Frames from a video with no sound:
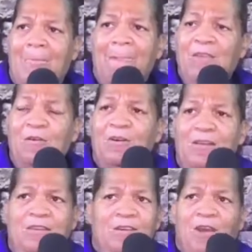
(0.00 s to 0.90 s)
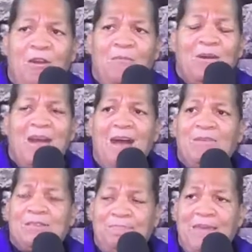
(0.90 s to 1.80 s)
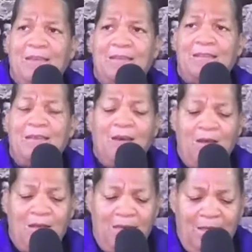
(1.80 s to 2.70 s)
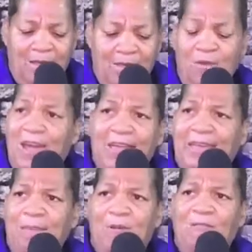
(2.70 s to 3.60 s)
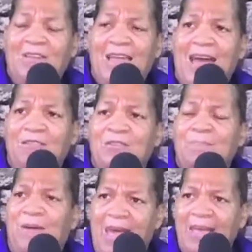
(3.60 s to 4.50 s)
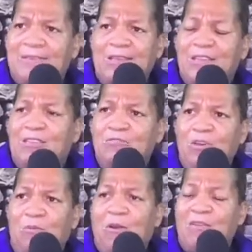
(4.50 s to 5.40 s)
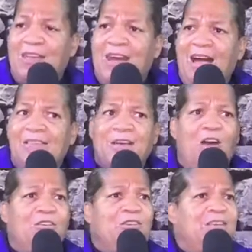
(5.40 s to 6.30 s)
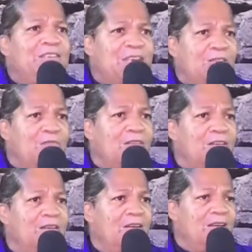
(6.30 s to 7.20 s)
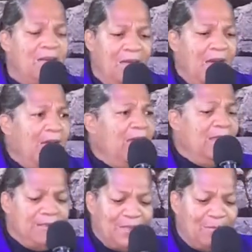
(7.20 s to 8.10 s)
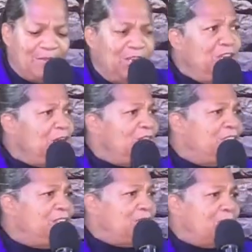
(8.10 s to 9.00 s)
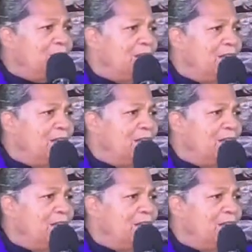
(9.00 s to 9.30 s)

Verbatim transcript: You, you heard what God was speaking. You can't keep on relying on the pastor to do the work that God has called you to do. It is up to you to do.